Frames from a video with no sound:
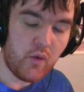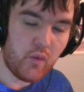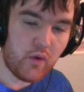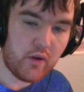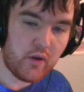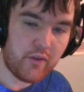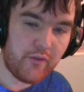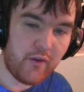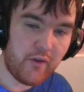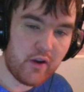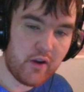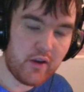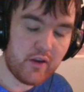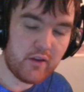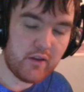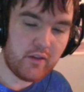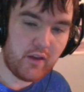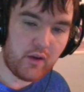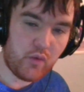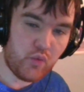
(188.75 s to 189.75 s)
where it's
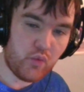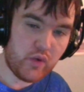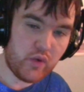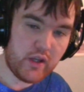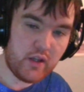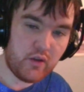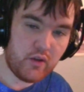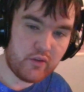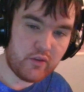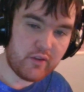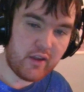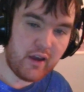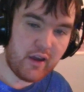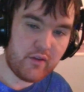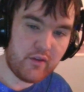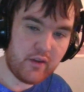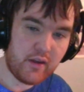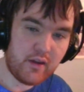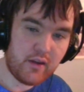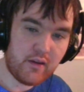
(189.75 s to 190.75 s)
very, like,
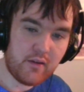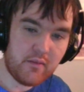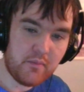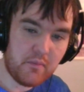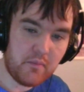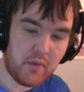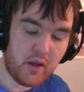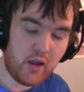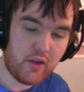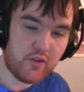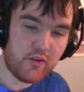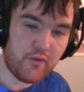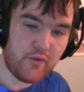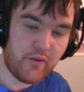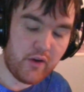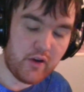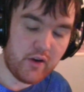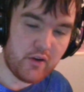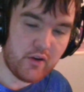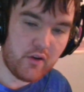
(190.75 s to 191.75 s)
real-sounding, but also
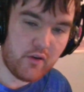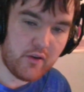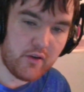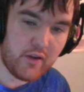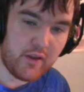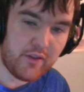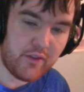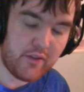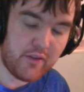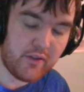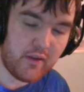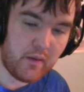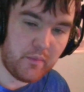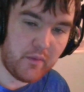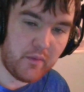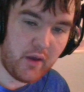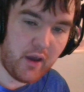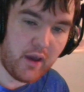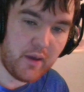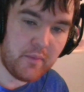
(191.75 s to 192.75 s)
very nerdy at the
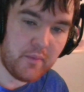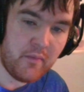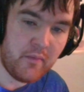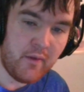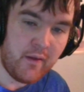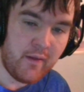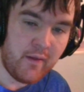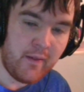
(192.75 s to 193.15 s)
same time.